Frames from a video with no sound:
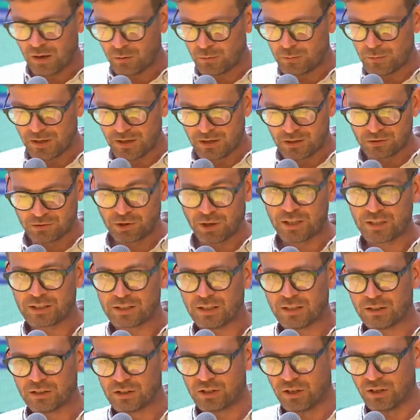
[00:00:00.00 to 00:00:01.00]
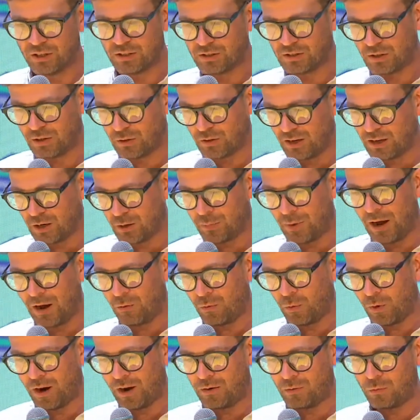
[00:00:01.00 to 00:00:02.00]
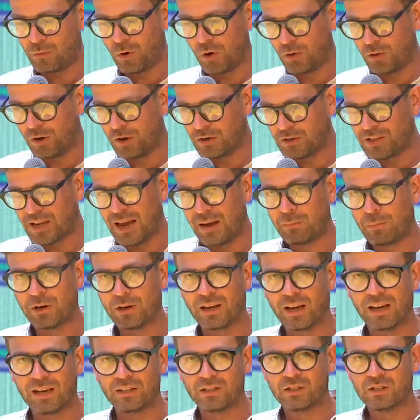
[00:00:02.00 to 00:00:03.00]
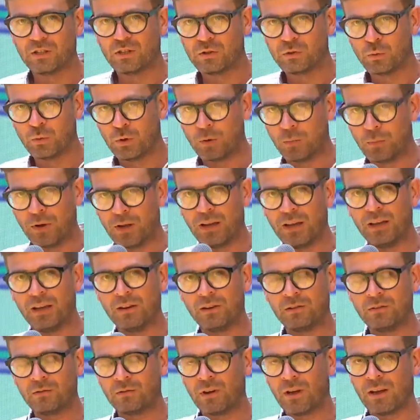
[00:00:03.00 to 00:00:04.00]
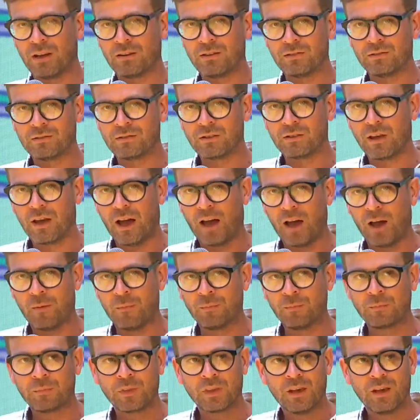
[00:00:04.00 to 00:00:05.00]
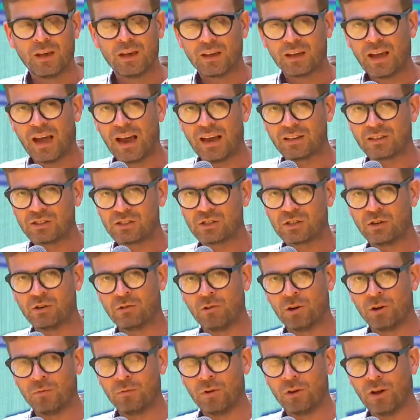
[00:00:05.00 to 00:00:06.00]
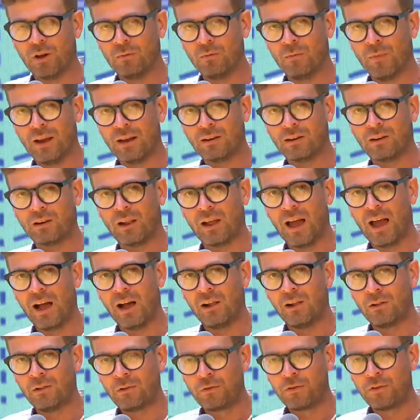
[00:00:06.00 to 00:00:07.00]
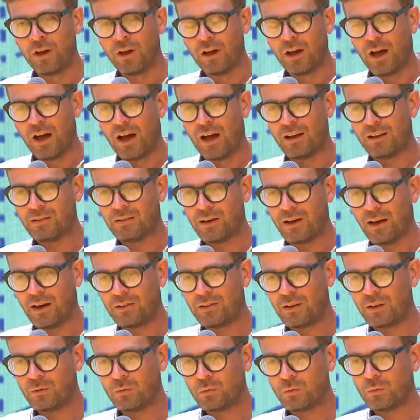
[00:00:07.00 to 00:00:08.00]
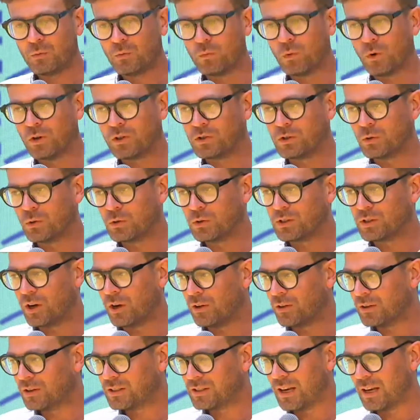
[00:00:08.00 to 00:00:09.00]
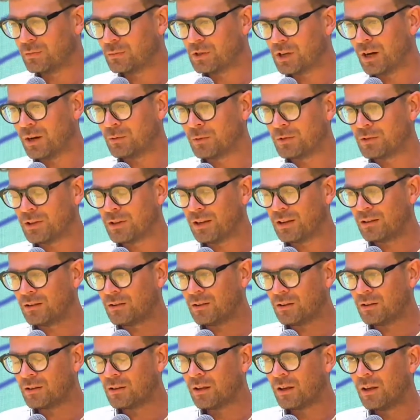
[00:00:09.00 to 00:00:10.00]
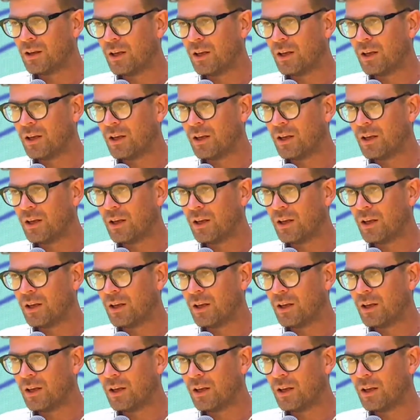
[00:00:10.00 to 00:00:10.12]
be interesting to think about what those applications would be in cancer and mental health. I think what's also at the same time is in the